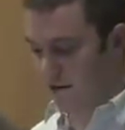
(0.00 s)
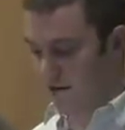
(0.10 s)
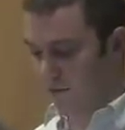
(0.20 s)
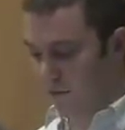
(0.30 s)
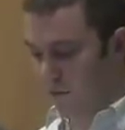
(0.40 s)

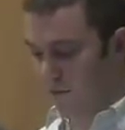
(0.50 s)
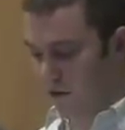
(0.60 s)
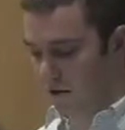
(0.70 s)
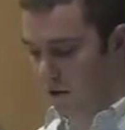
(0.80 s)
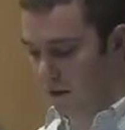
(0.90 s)
some form of
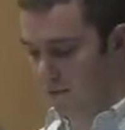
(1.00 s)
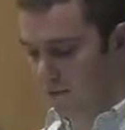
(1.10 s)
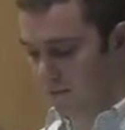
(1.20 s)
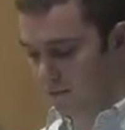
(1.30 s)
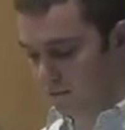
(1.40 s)
birthday.
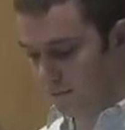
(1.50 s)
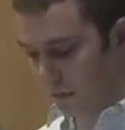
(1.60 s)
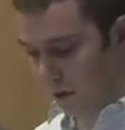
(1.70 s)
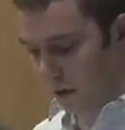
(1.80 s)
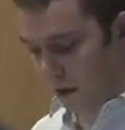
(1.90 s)

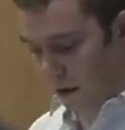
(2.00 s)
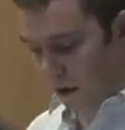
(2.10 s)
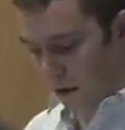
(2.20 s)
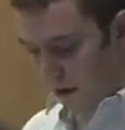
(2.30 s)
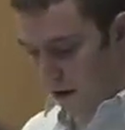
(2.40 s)

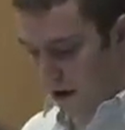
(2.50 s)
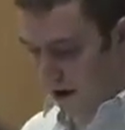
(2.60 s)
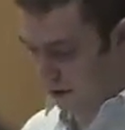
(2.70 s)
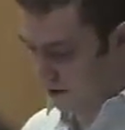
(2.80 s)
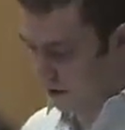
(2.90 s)

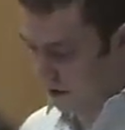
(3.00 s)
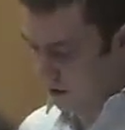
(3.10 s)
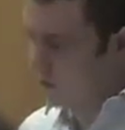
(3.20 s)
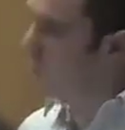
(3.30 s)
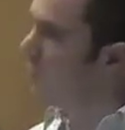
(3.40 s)
Okay,
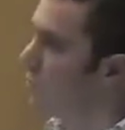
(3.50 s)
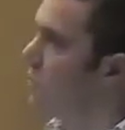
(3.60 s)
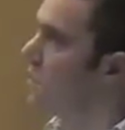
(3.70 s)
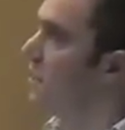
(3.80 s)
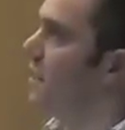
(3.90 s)
so we
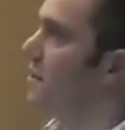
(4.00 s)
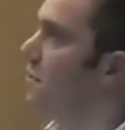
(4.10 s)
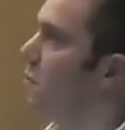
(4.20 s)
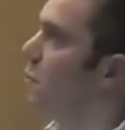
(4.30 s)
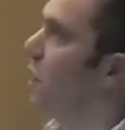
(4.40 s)
see
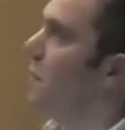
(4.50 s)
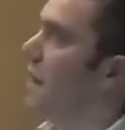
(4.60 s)
web